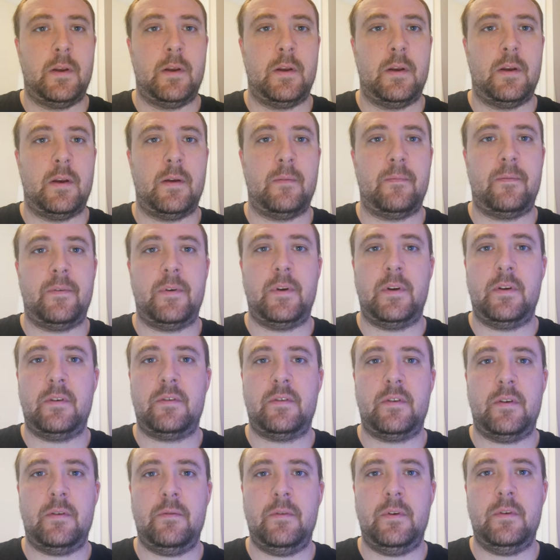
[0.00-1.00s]
and for the
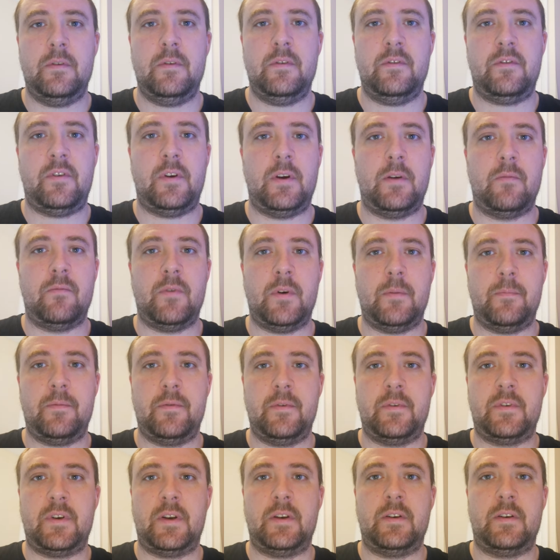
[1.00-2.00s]
Assyrians, it
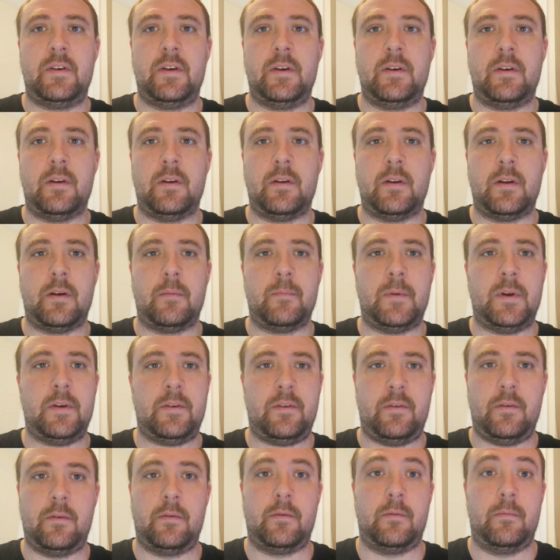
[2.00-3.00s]
represented
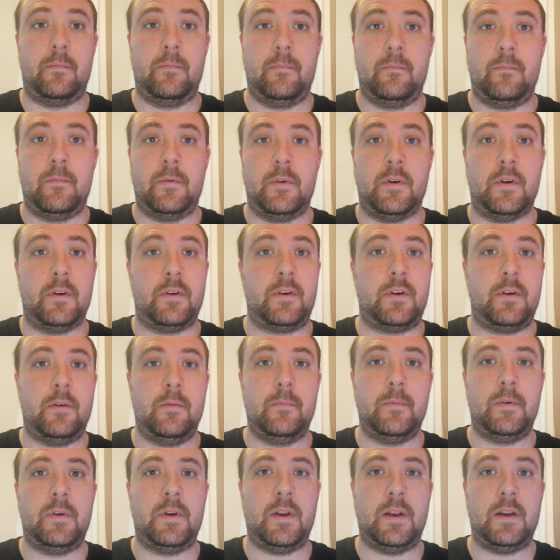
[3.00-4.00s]
Lamassu, a
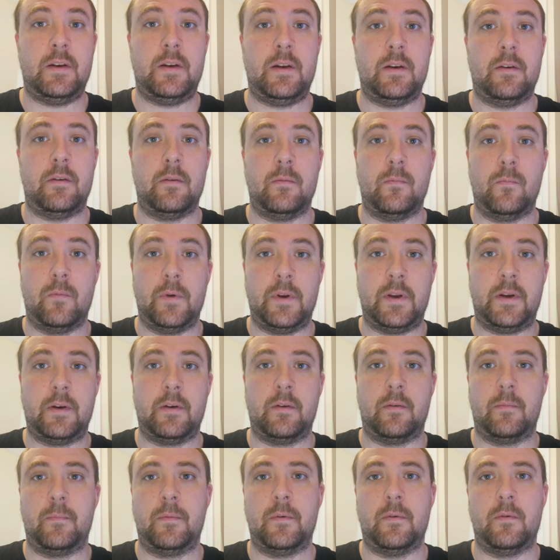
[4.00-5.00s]
human headed
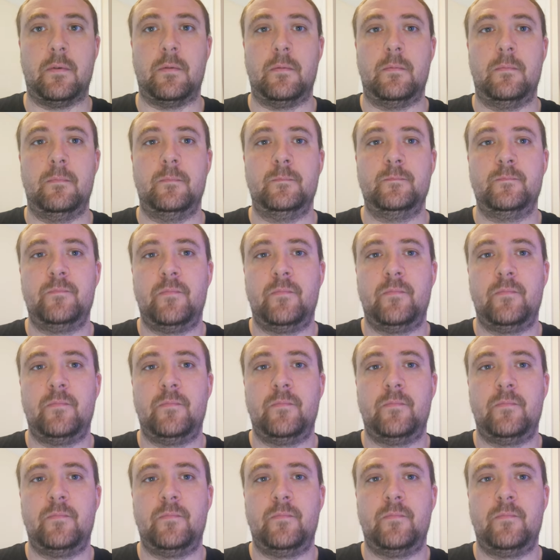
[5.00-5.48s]
winged bull.